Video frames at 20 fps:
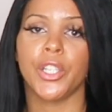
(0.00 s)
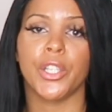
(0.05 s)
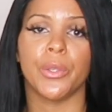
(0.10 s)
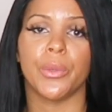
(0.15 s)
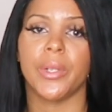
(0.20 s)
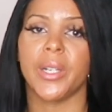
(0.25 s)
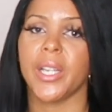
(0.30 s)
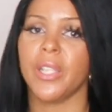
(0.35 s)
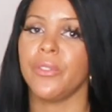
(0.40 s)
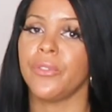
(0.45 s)

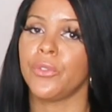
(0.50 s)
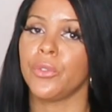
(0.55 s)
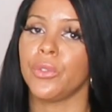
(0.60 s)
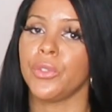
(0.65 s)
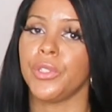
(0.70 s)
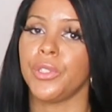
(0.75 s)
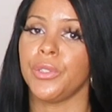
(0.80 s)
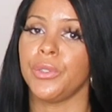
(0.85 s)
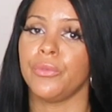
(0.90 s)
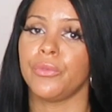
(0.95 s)
Q&A for
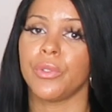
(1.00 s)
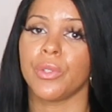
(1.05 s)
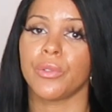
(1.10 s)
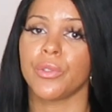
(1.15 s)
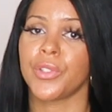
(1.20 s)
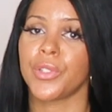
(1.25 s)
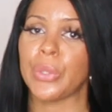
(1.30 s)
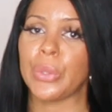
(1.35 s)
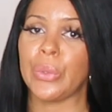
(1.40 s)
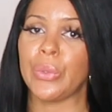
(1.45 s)
you real
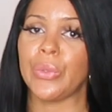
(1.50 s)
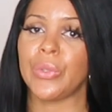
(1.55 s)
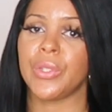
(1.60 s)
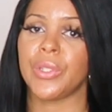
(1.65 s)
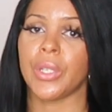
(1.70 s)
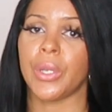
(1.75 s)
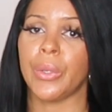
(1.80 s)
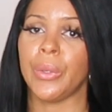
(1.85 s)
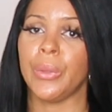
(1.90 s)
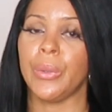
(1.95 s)
soon,
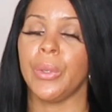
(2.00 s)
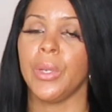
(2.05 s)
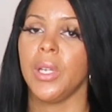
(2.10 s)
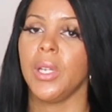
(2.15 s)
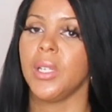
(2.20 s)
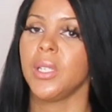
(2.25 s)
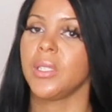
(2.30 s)
so